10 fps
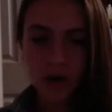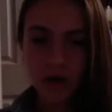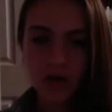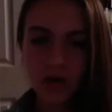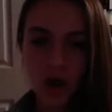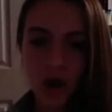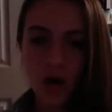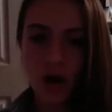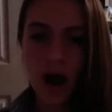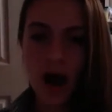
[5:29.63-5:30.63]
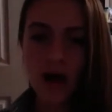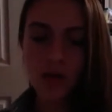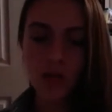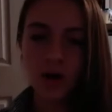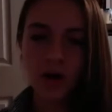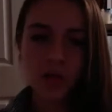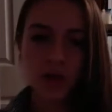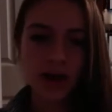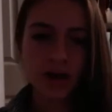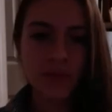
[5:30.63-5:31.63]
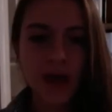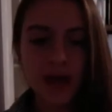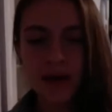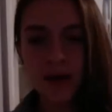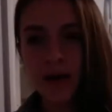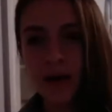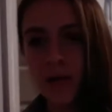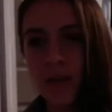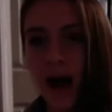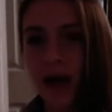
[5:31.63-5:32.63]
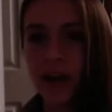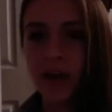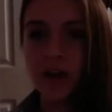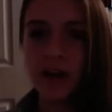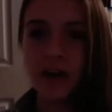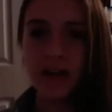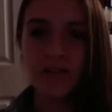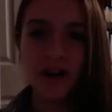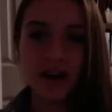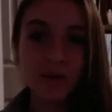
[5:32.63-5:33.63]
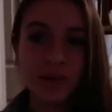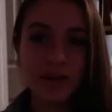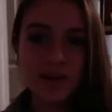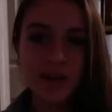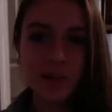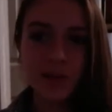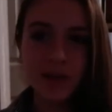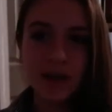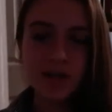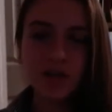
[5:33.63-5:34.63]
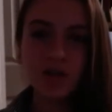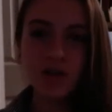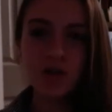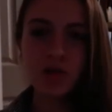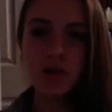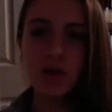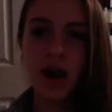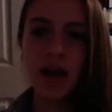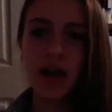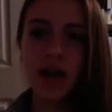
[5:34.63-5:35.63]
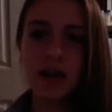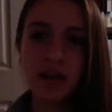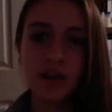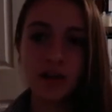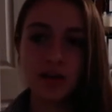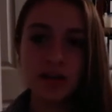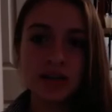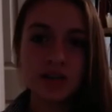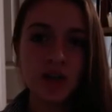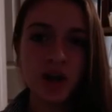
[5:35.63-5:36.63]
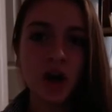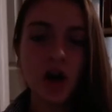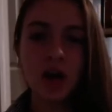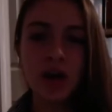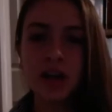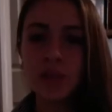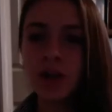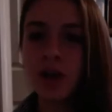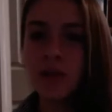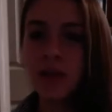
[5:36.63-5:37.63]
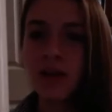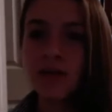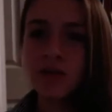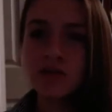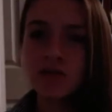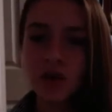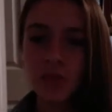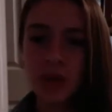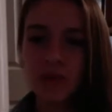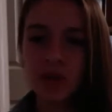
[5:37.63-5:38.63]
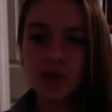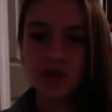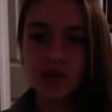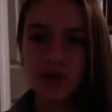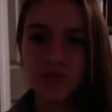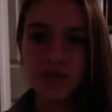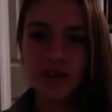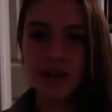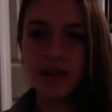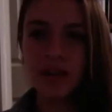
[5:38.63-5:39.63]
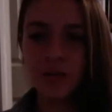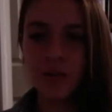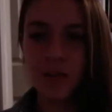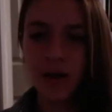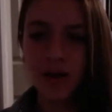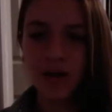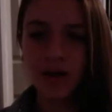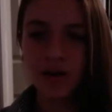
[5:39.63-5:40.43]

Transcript: So I would recommend iron and vitamin supplements to try and increase her hemoglobin levels. So maybe she'll start feeling a little bit better.